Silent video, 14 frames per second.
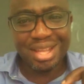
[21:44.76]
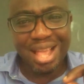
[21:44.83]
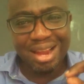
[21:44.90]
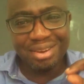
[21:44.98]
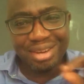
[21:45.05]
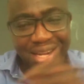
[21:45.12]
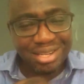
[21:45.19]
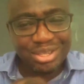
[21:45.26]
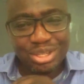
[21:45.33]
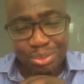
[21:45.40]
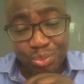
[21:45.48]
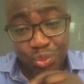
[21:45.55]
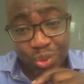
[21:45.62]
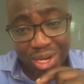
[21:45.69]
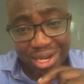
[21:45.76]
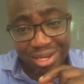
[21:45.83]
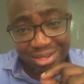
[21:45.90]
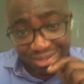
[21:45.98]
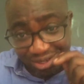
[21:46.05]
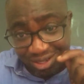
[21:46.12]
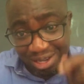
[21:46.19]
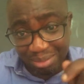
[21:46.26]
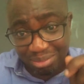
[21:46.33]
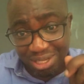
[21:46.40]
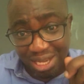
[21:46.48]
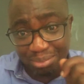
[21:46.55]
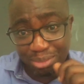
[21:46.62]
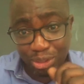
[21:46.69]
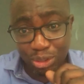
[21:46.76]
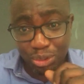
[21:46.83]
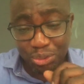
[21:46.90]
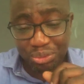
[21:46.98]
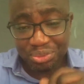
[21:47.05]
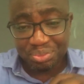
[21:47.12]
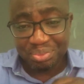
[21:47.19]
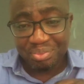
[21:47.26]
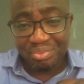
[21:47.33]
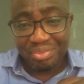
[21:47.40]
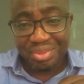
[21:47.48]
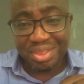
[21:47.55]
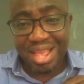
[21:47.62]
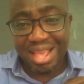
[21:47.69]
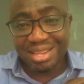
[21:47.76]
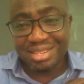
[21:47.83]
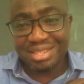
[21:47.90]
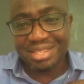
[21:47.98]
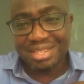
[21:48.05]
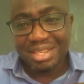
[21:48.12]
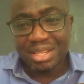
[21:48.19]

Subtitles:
I read somewhere some time ago that